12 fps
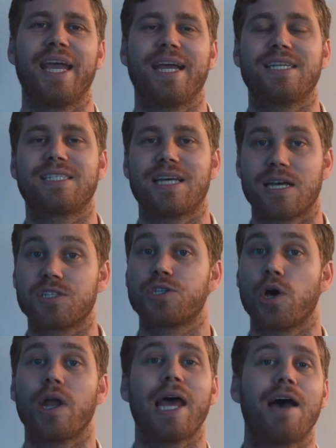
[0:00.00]
It does
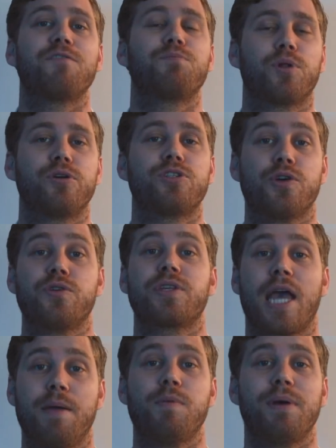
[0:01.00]
not have Bluetooth
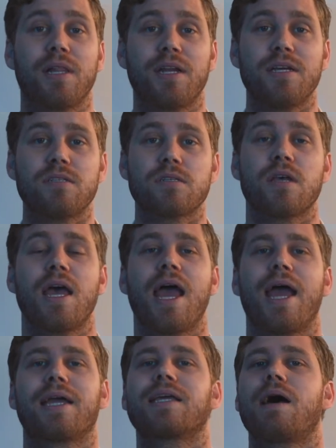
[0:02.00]
capabilities
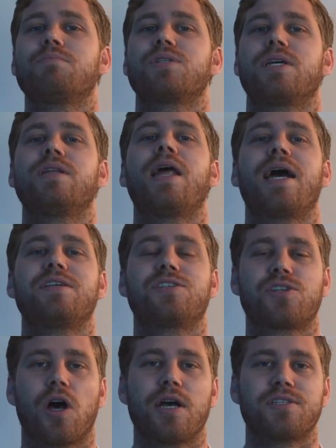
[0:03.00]
and comes in a
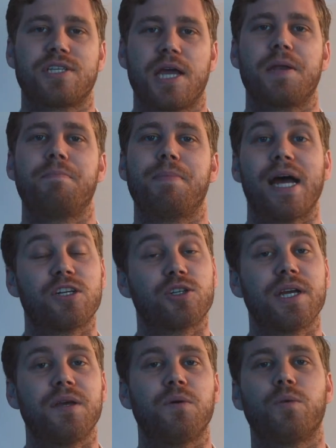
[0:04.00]
size 10
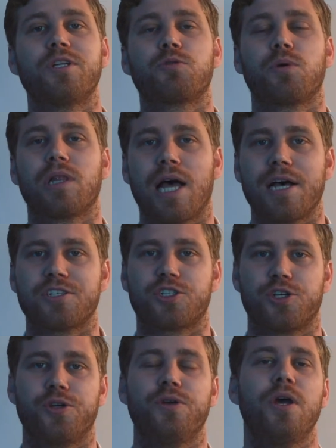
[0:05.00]
battery, which will last
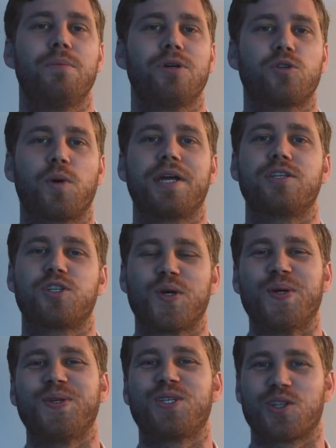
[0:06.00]
you between
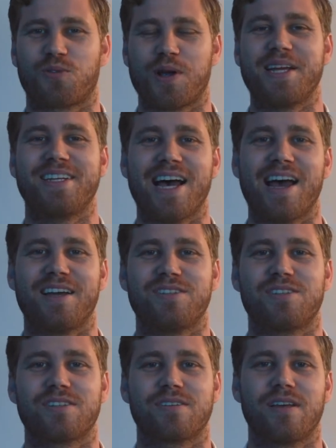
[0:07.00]
2 to 3
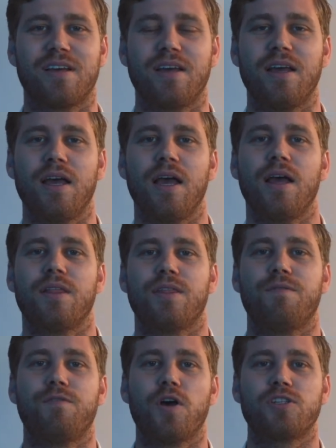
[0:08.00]
days. The
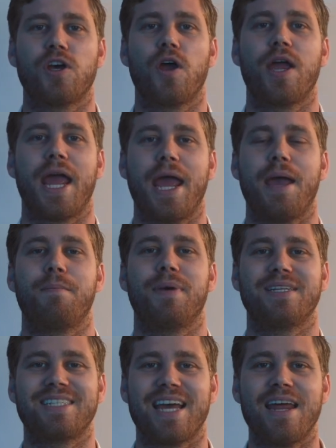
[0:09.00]
Virto
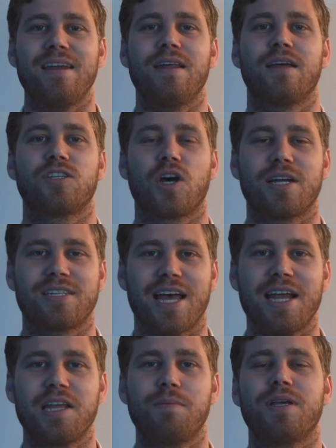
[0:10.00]
M10
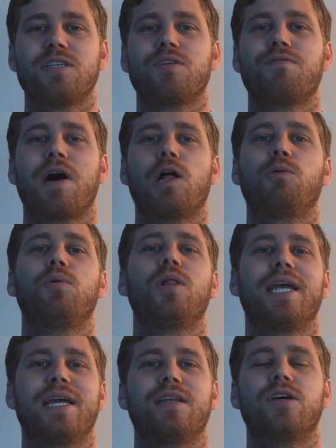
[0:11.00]
Titanium is available
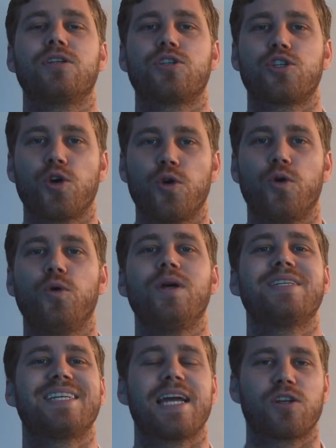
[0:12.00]
in 2
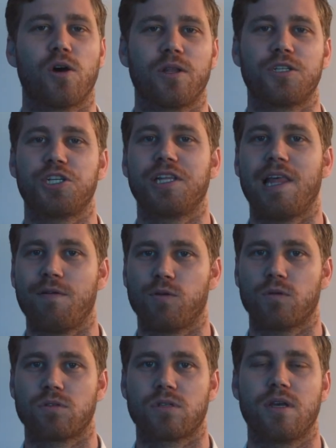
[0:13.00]
technology
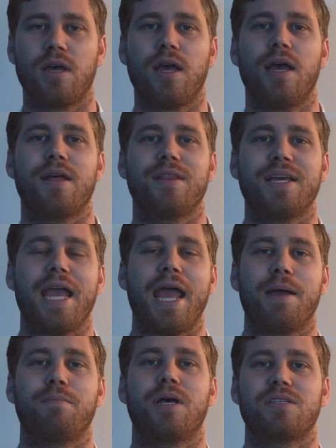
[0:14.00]
levels, the
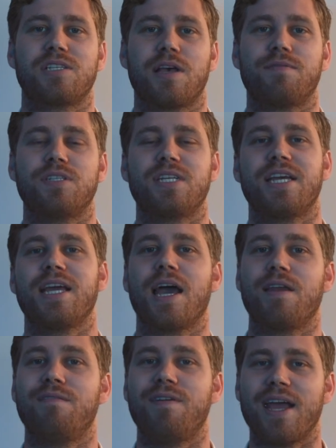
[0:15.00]
M70
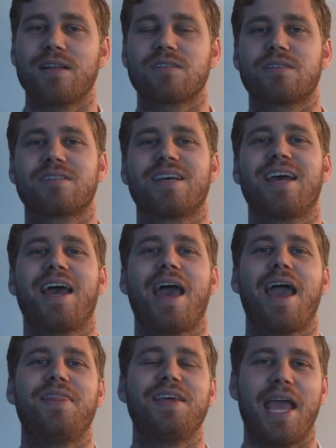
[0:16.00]
Advanced
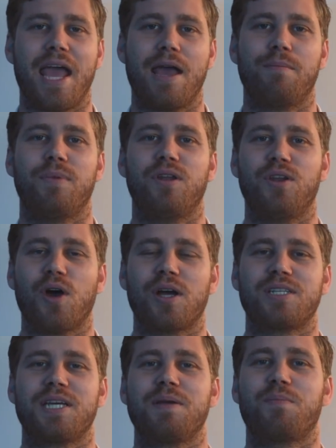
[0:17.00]
and the
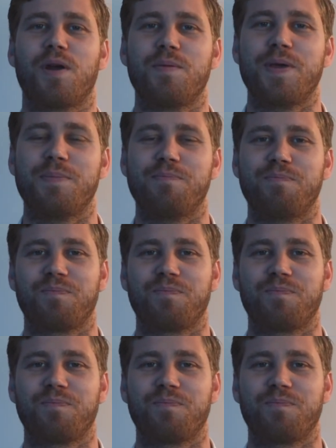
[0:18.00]
M90 Premium.